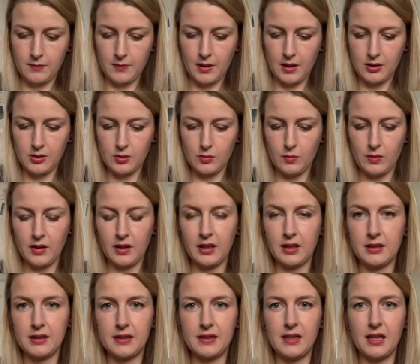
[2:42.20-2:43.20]
I don't know whether you
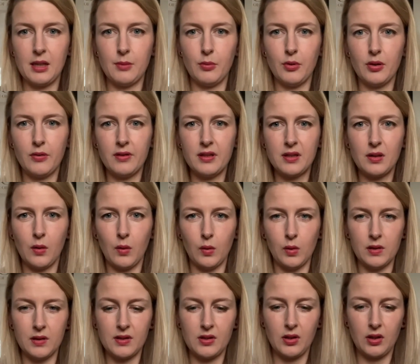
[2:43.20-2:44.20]
can see, but there is
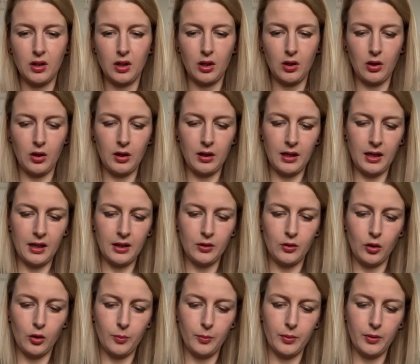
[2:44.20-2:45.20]
holes so they can all line
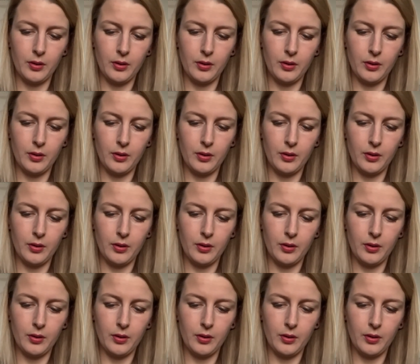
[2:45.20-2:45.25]
up.